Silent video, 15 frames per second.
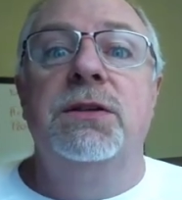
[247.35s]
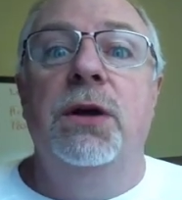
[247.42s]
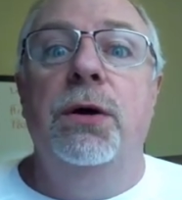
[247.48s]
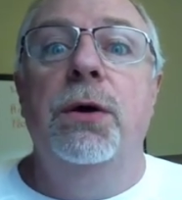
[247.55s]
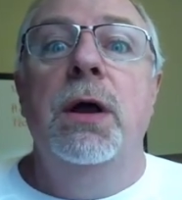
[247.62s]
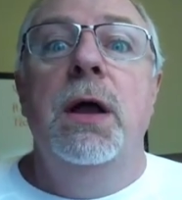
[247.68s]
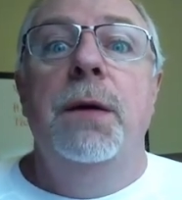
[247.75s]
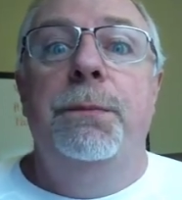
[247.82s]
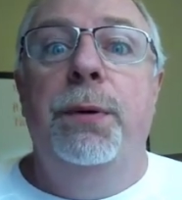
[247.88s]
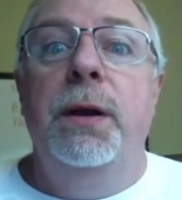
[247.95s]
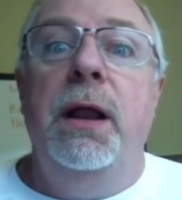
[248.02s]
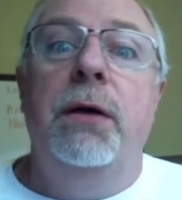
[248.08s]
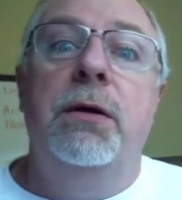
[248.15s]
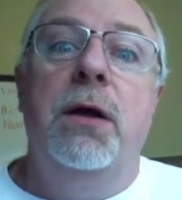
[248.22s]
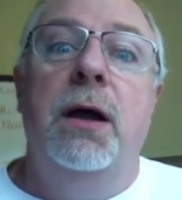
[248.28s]
So
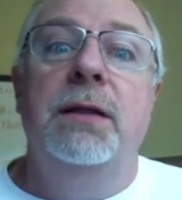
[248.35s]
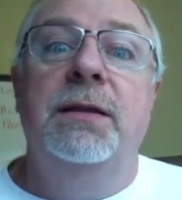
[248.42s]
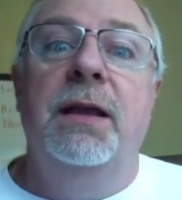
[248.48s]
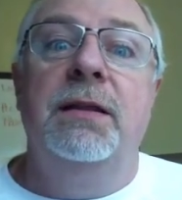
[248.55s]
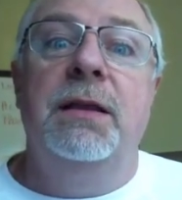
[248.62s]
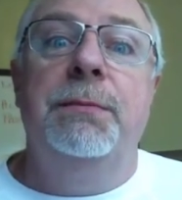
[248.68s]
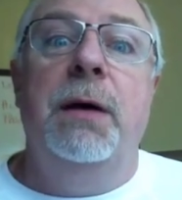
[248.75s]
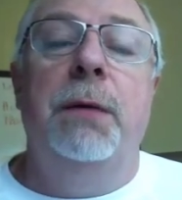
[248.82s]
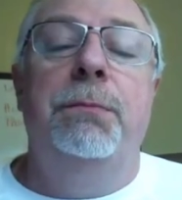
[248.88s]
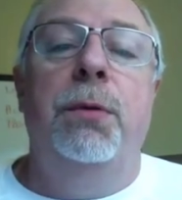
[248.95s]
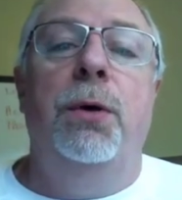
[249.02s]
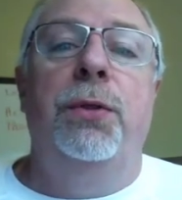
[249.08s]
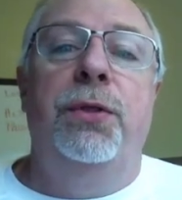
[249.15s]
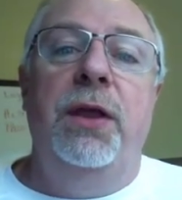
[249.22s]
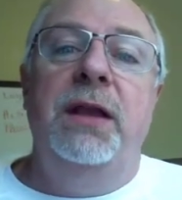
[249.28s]
put out content about
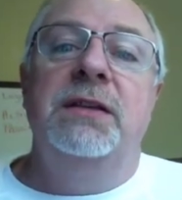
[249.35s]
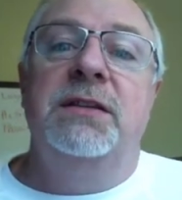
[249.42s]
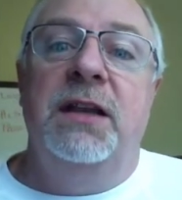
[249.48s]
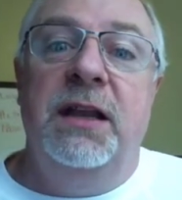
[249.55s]
both things,